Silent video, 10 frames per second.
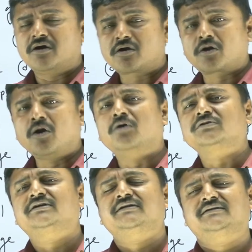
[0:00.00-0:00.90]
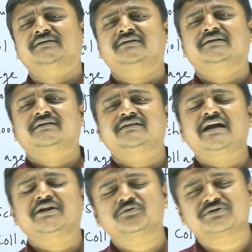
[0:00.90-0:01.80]
cloth
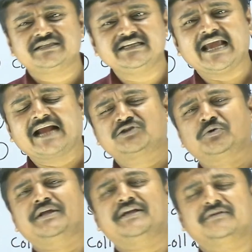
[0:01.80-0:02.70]
that you see, actually